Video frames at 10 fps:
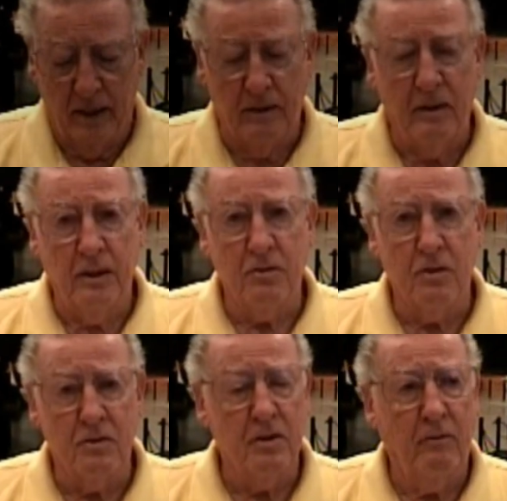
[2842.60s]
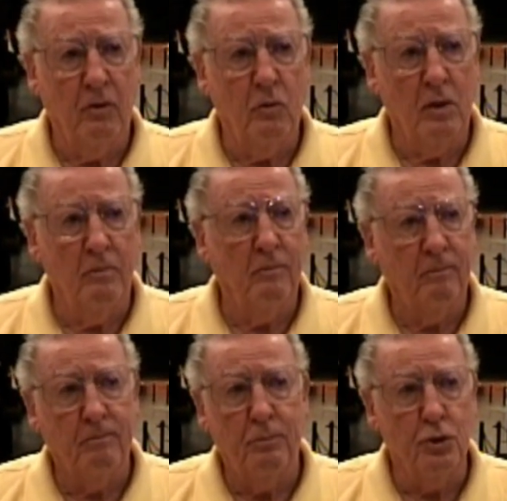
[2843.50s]
and the
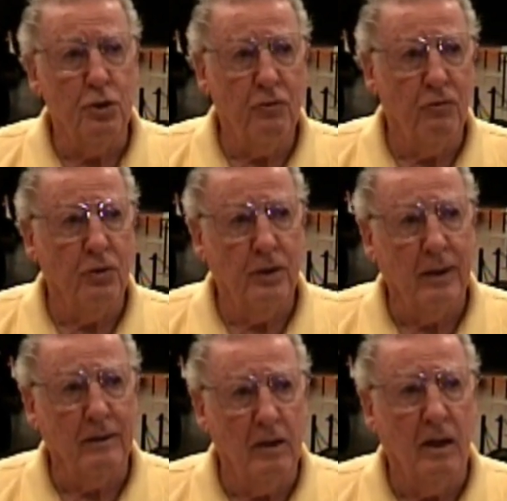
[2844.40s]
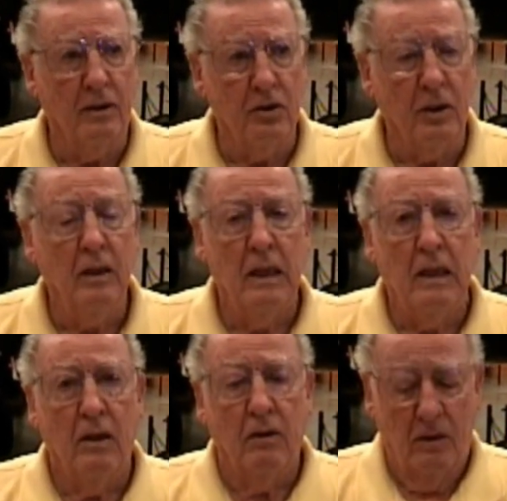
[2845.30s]
SR-71 push for technology.
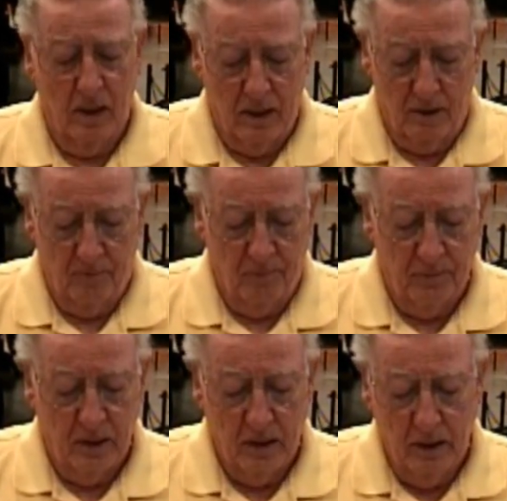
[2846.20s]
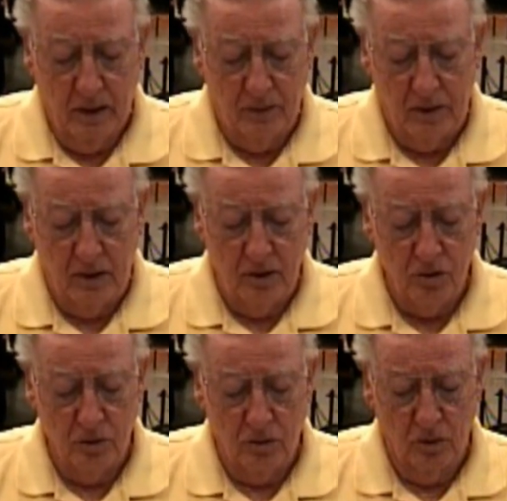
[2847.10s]
Um, the
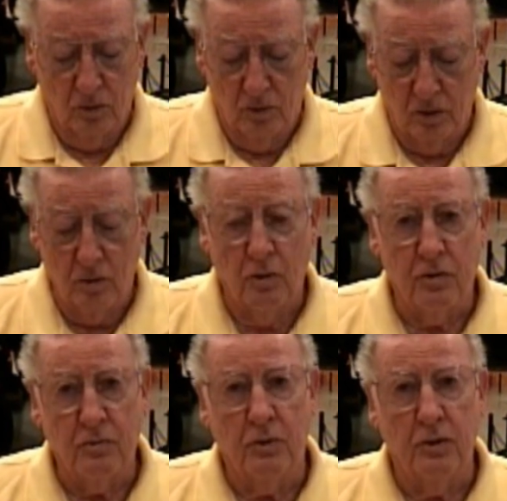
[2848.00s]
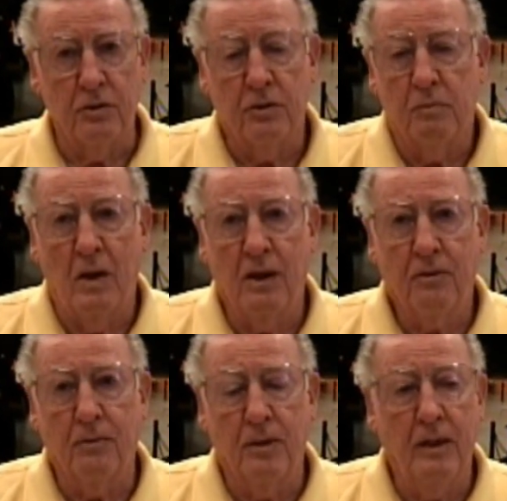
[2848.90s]
initial goal, of course, was
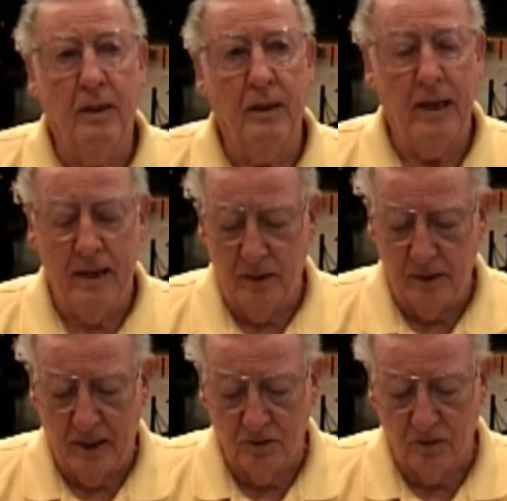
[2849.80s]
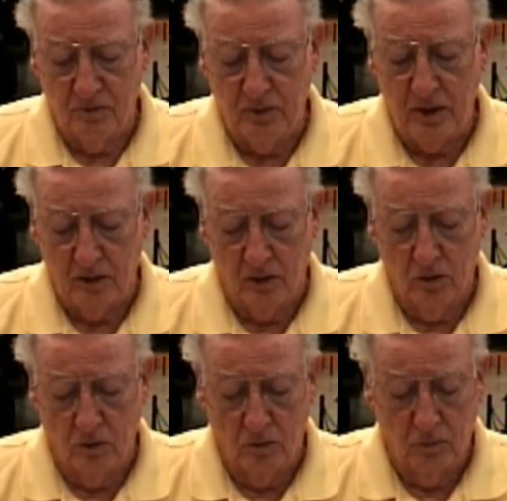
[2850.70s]
Mach 3, 80,000 feet,
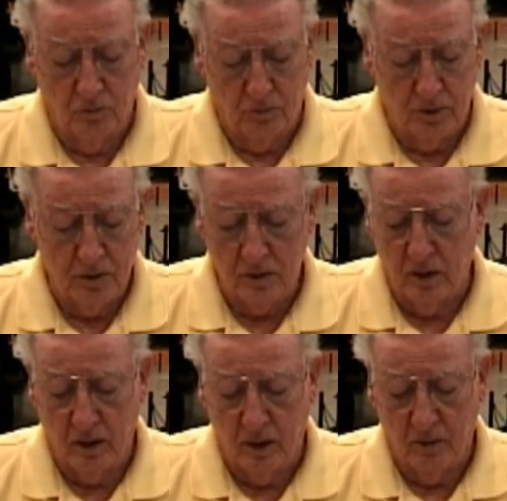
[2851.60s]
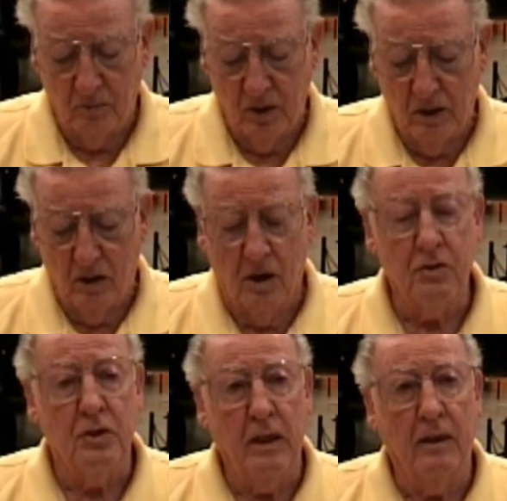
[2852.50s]
low um,
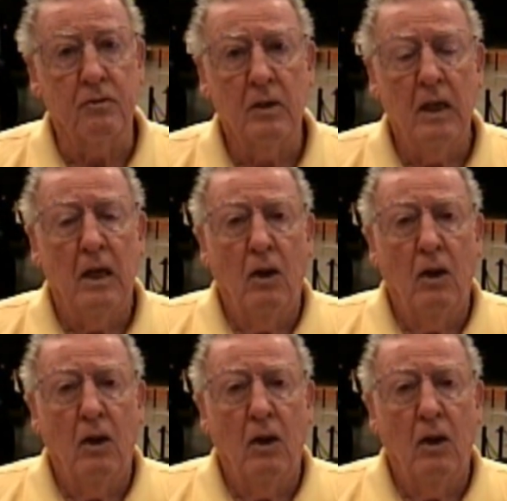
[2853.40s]
RCS.